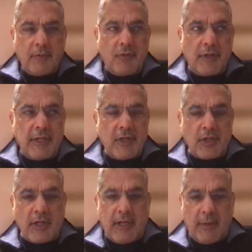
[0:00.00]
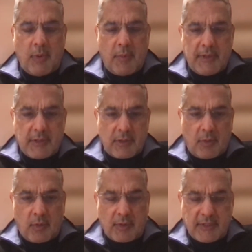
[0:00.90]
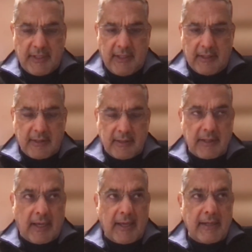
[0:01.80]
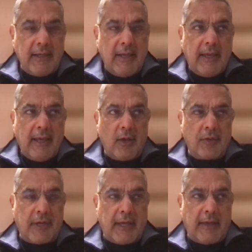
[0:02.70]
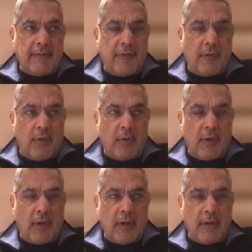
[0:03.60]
traditionally when we saw seniors and healthcare for